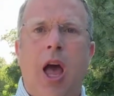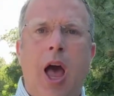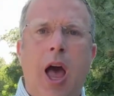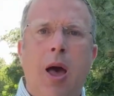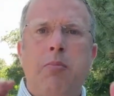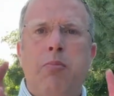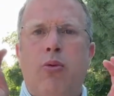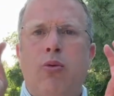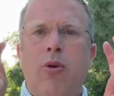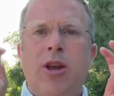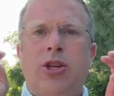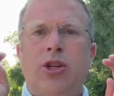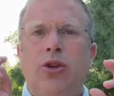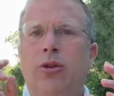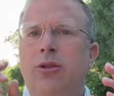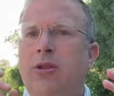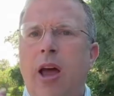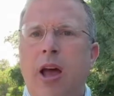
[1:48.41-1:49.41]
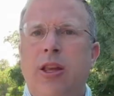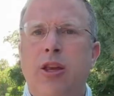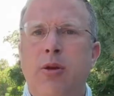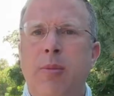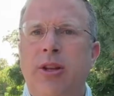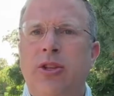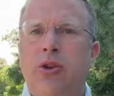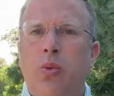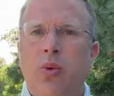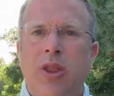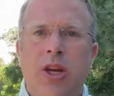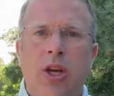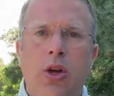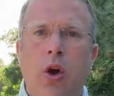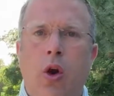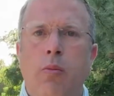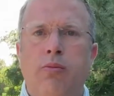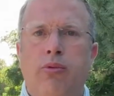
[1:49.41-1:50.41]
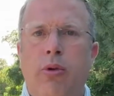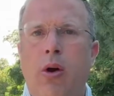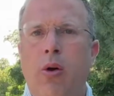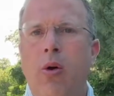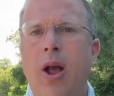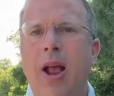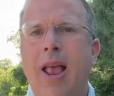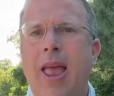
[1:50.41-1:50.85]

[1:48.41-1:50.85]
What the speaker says: operational documenter with a GoPro